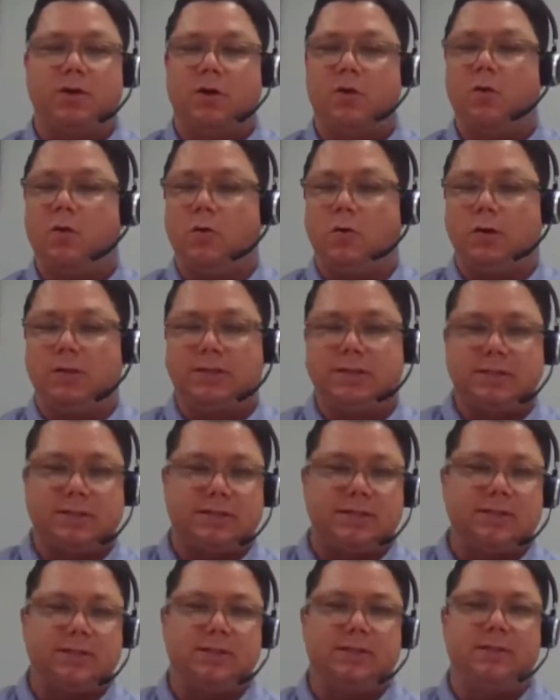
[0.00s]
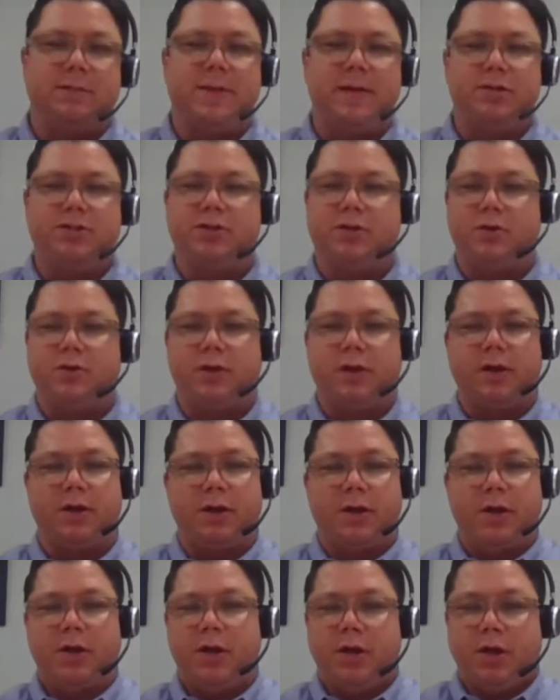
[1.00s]
Our whole existence is to make sure that
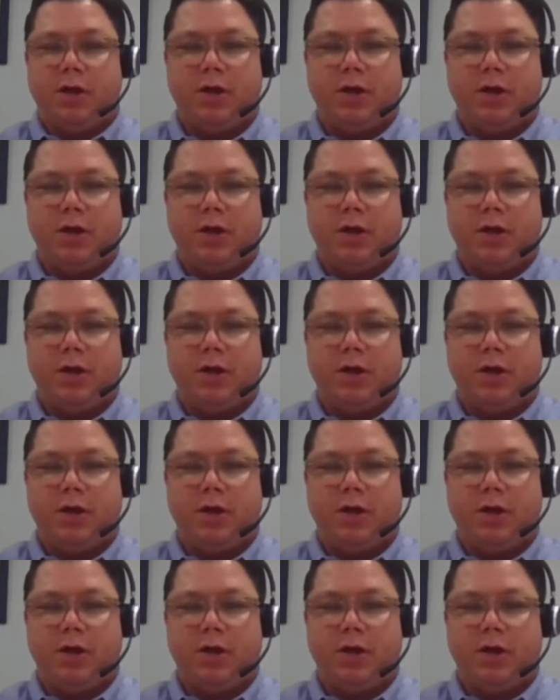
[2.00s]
